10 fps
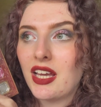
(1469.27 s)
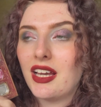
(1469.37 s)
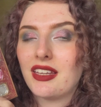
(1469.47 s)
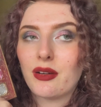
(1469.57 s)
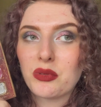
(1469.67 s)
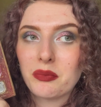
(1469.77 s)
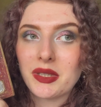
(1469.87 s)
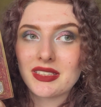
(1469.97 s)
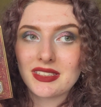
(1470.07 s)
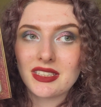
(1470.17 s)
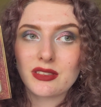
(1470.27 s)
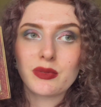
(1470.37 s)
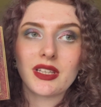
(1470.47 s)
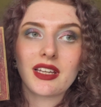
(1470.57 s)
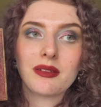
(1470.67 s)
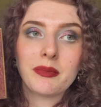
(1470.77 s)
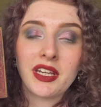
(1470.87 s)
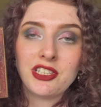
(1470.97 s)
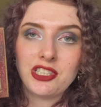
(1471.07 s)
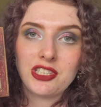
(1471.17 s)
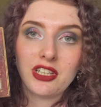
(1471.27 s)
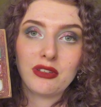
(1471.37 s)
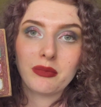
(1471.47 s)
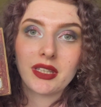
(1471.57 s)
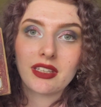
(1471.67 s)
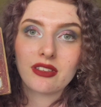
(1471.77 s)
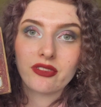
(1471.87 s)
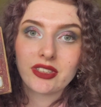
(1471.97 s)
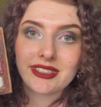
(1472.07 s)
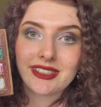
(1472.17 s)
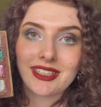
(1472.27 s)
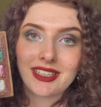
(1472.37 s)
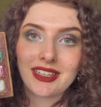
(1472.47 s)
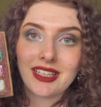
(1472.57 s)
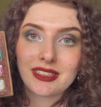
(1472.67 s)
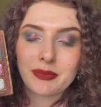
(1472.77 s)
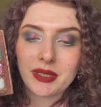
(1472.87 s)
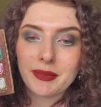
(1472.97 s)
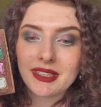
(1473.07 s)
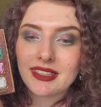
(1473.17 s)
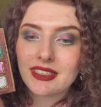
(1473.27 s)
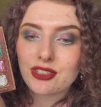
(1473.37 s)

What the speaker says: and I would mix this with like a beigey shade to make it obviously like less pigmented.